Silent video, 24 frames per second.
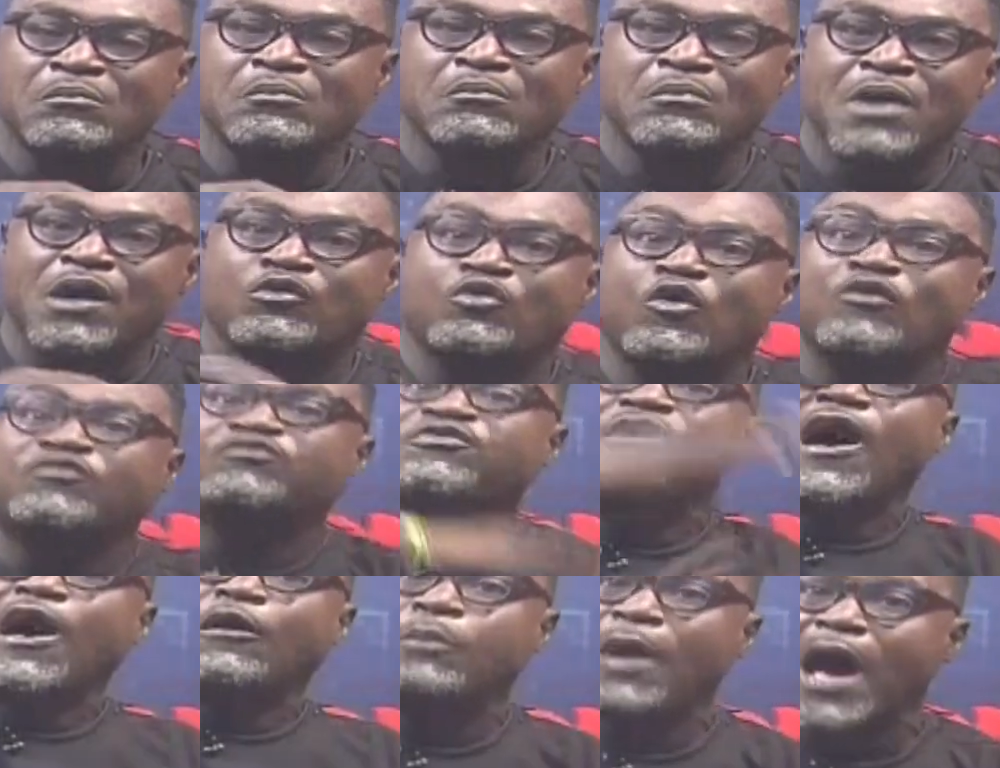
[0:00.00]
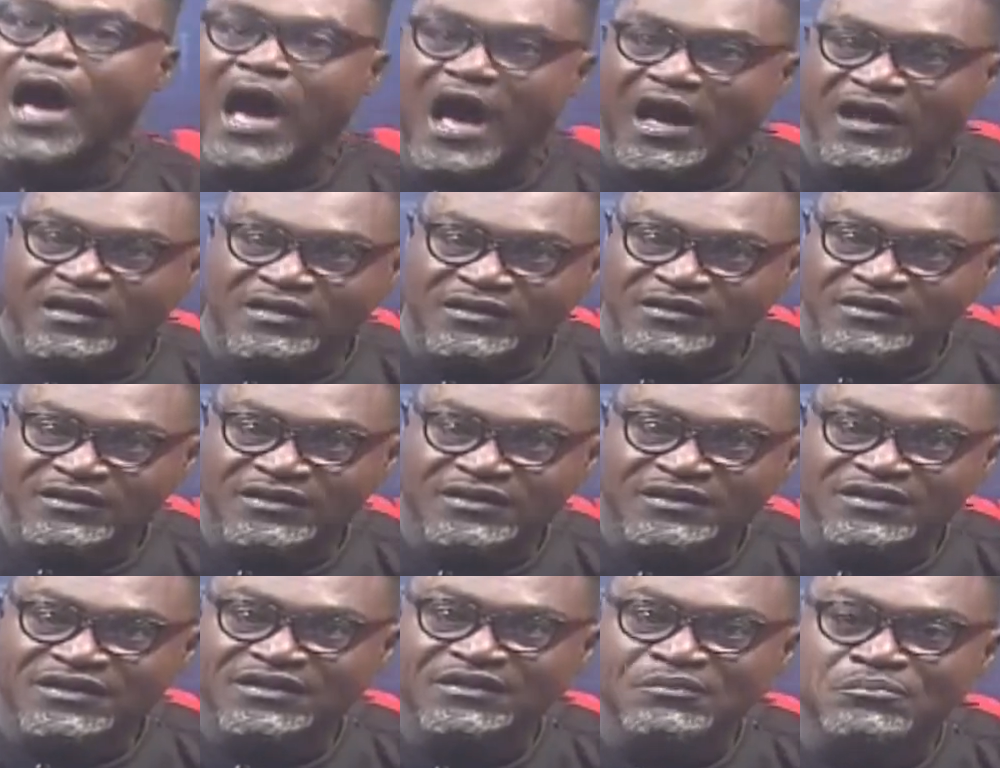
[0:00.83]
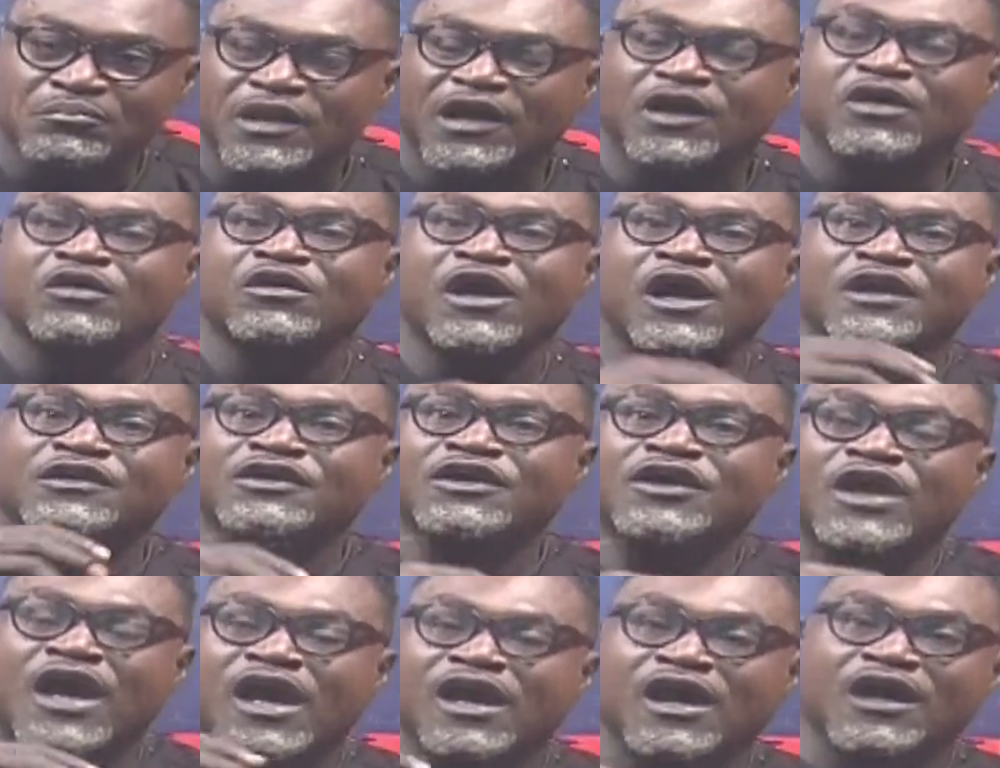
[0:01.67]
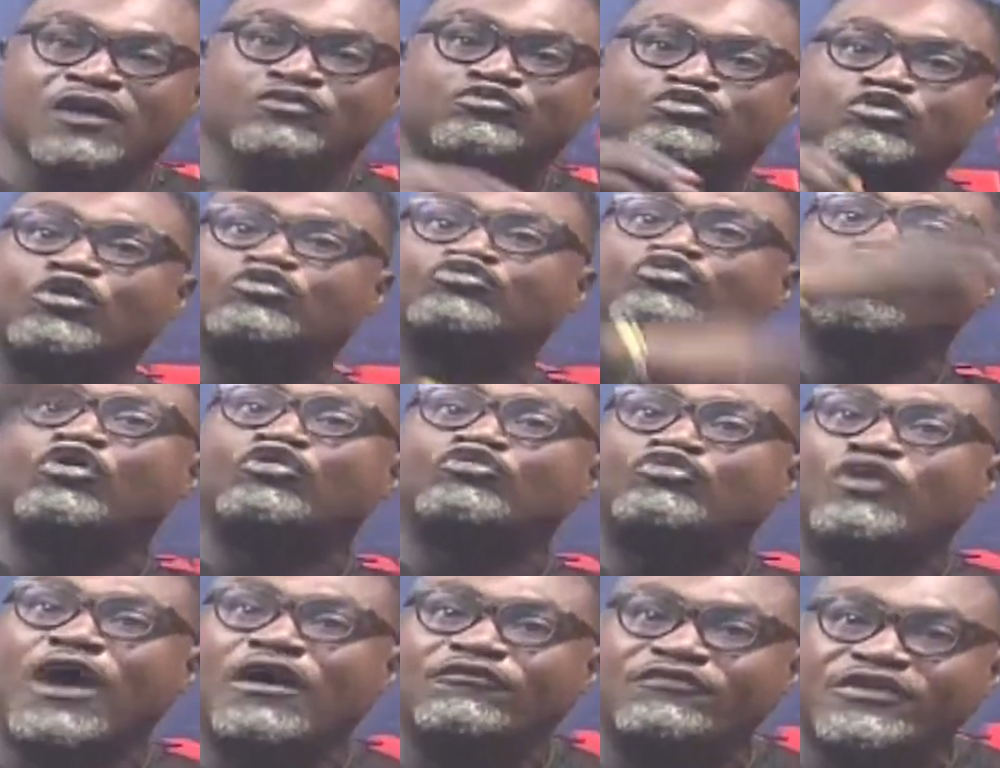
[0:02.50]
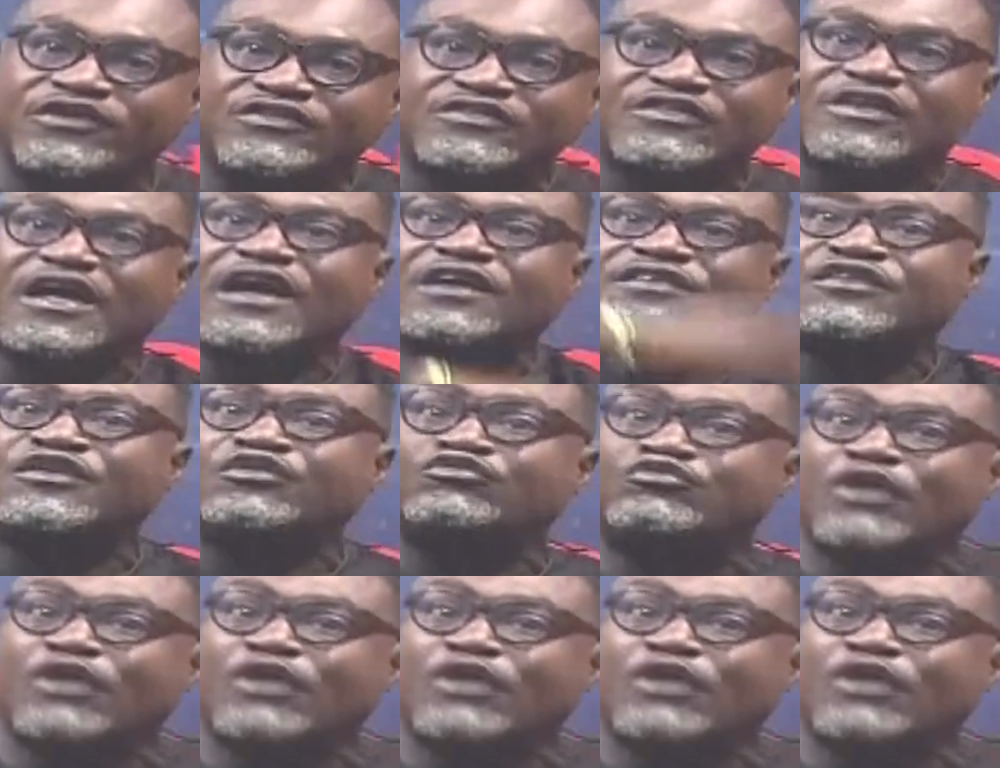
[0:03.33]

ma ko fa ba. Trotro drivers, taxi